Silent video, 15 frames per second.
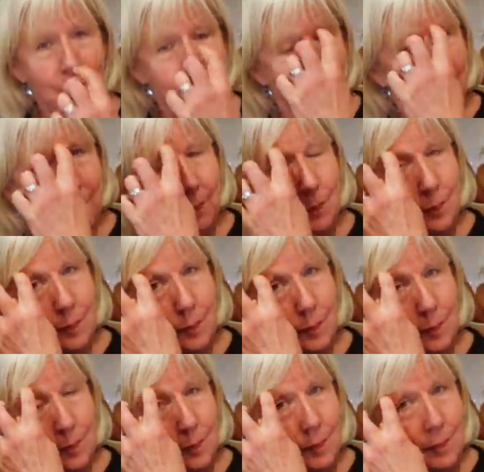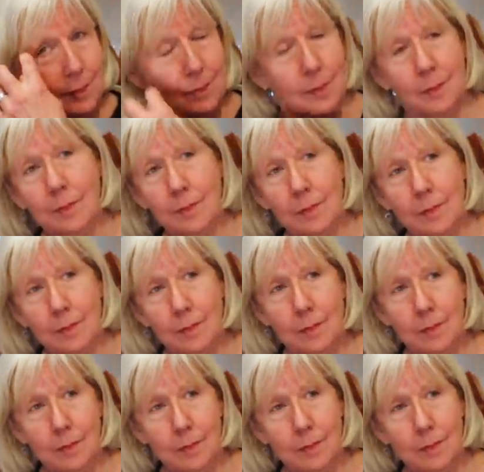
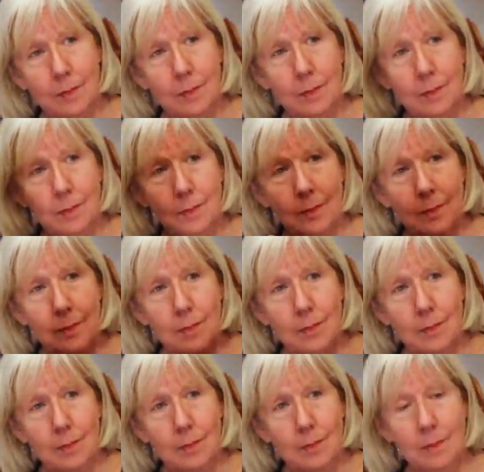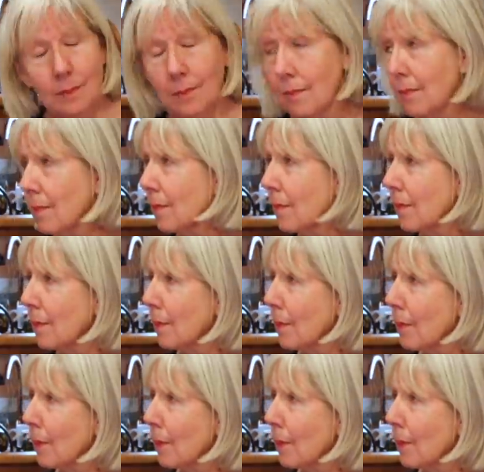The person shown says nothing.